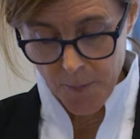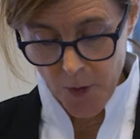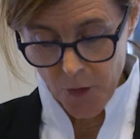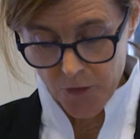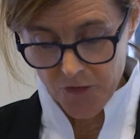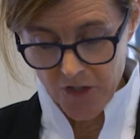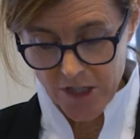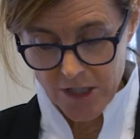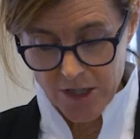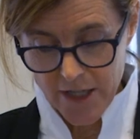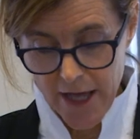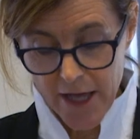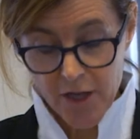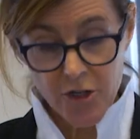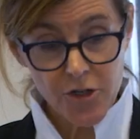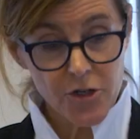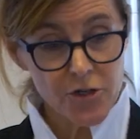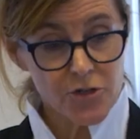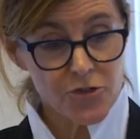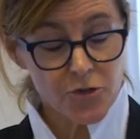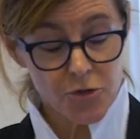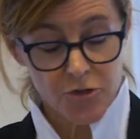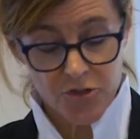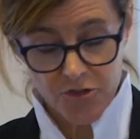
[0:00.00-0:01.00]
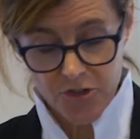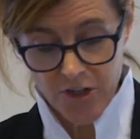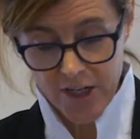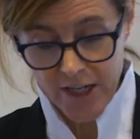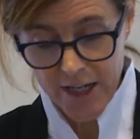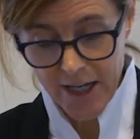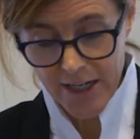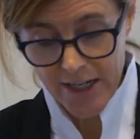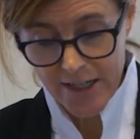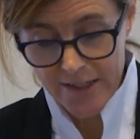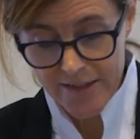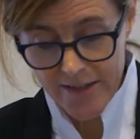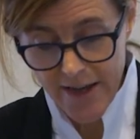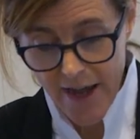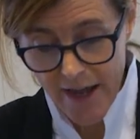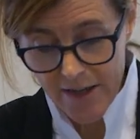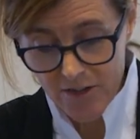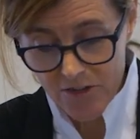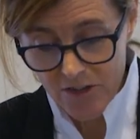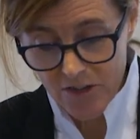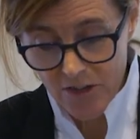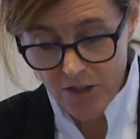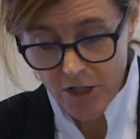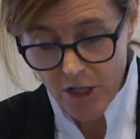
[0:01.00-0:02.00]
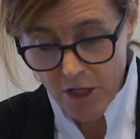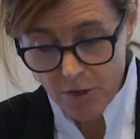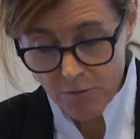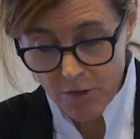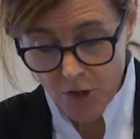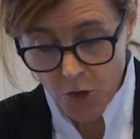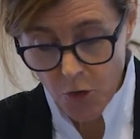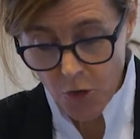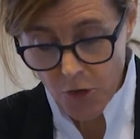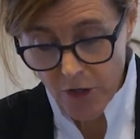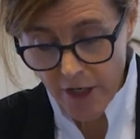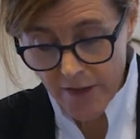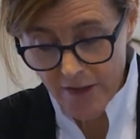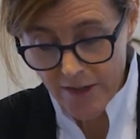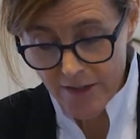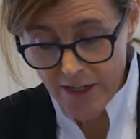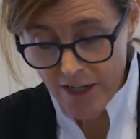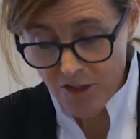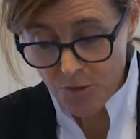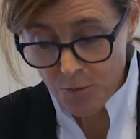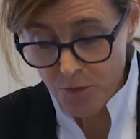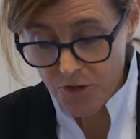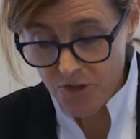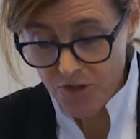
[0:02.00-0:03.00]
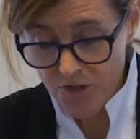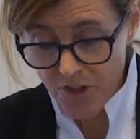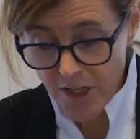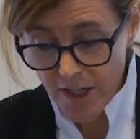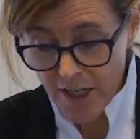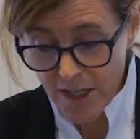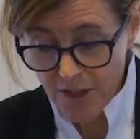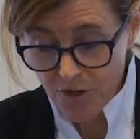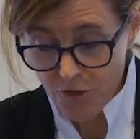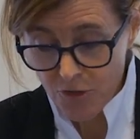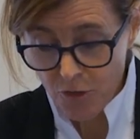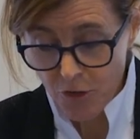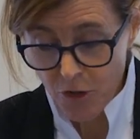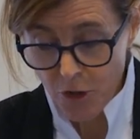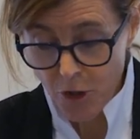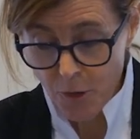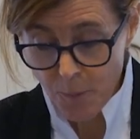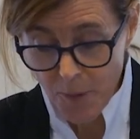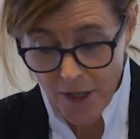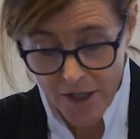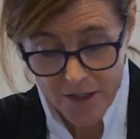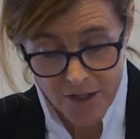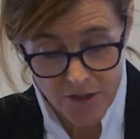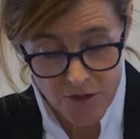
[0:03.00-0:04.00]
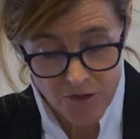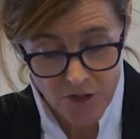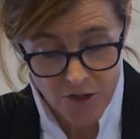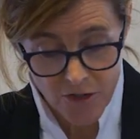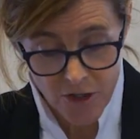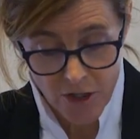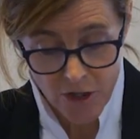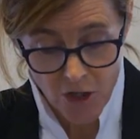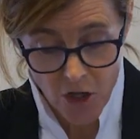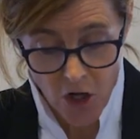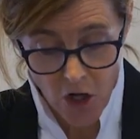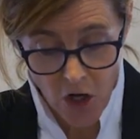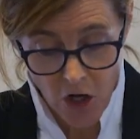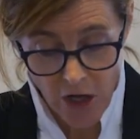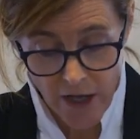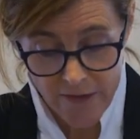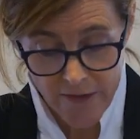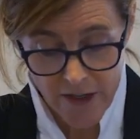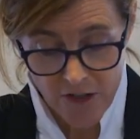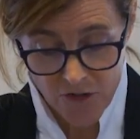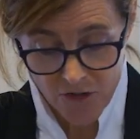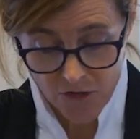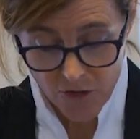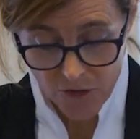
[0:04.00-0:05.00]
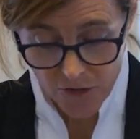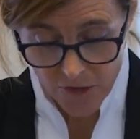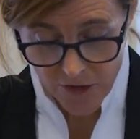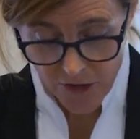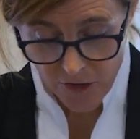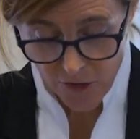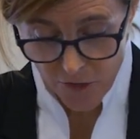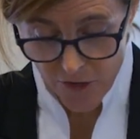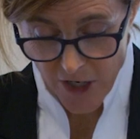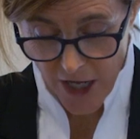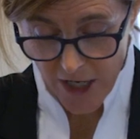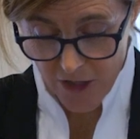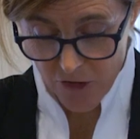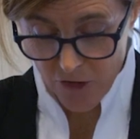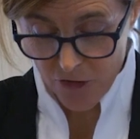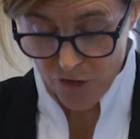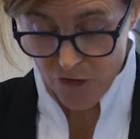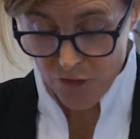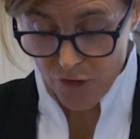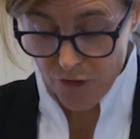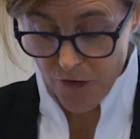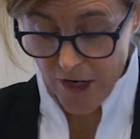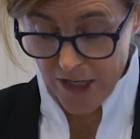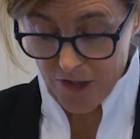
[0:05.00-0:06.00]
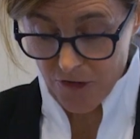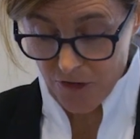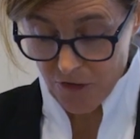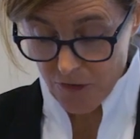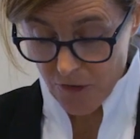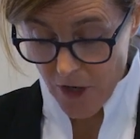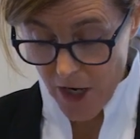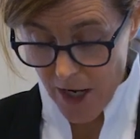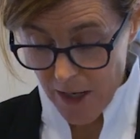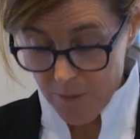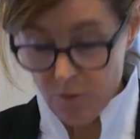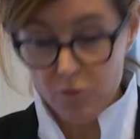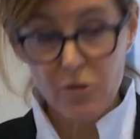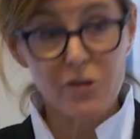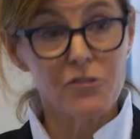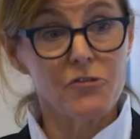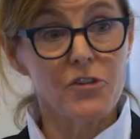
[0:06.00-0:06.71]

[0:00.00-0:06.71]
composing letters or sitting at a desk, recording the day's proceedings or their opinions on the law, and they certainly do not transcribe